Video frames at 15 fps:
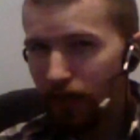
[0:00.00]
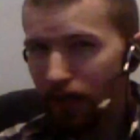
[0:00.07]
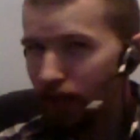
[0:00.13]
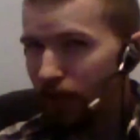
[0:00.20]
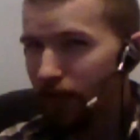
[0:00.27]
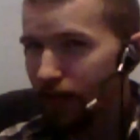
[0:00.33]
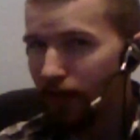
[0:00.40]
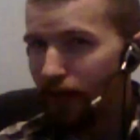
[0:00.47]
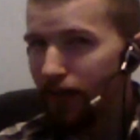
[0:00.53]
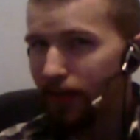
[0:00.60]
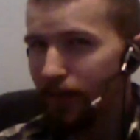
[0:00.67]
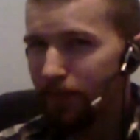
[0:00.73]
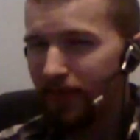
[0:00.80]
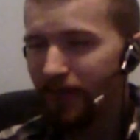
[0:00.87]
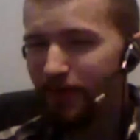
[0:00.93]

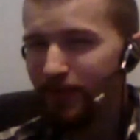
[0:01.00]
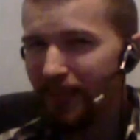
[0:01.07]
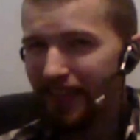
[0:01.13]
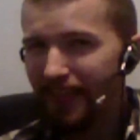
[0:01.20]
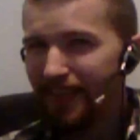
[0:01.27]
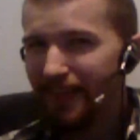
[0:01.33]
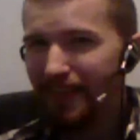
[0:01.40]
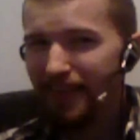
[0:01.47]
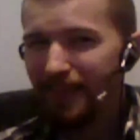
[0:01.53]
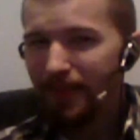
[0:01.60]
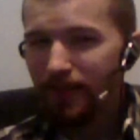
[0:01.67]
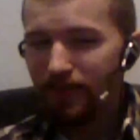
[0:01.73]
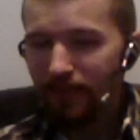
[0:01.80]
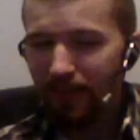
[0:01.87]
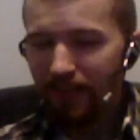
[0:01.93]
But he's like,
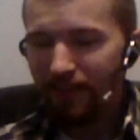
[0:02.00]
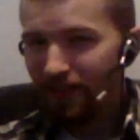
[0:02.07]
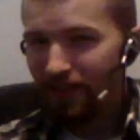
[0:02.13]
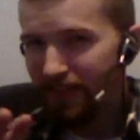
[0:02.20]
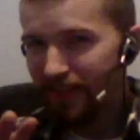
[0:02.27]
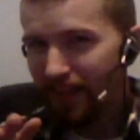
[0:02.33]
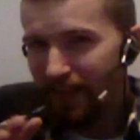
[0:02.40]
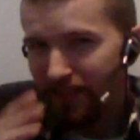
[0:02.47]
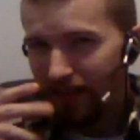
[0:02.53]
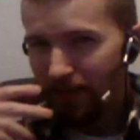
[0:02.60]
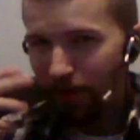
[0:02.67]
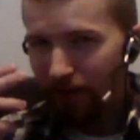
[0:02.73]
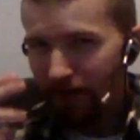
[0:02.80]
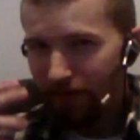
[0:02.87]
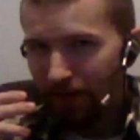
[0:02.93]
it's like, took a second, he's
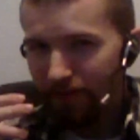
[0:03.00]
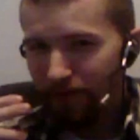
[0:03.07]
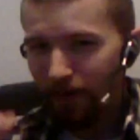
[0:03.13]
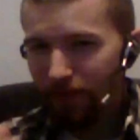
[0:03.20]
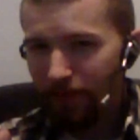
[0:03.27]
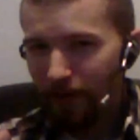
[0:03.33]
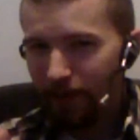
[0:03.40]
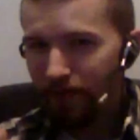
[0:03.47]
like, wait for it.